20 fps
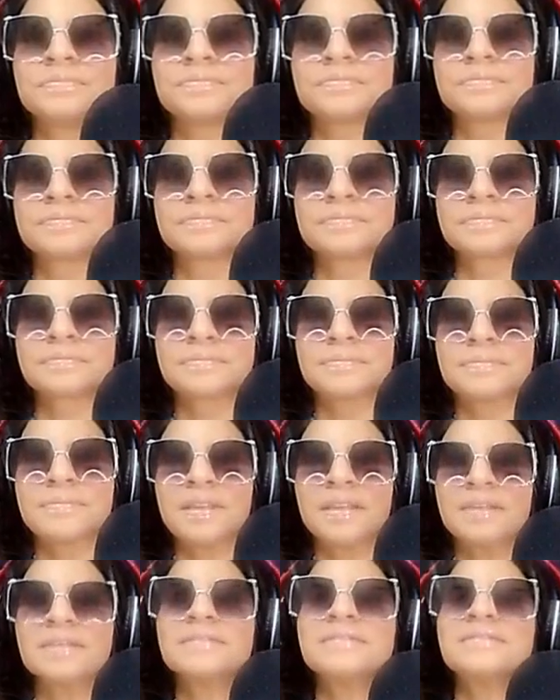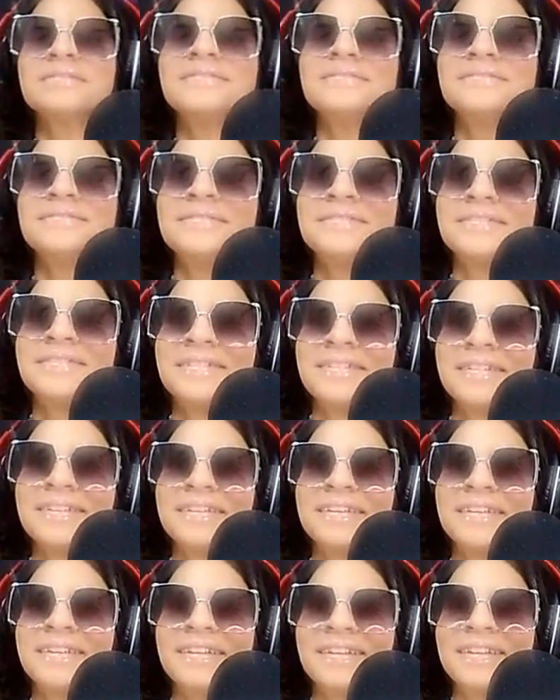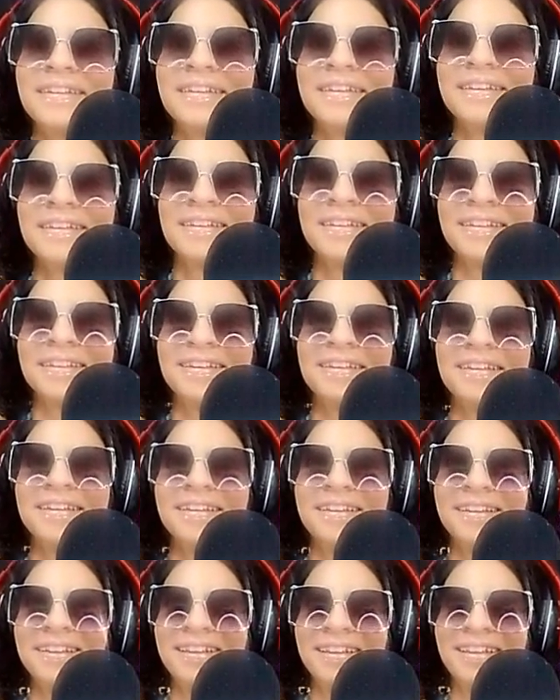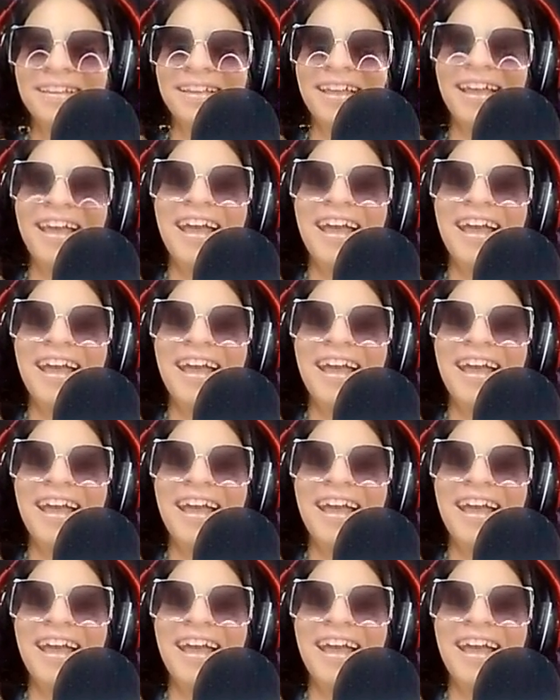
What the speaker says: (not speaking)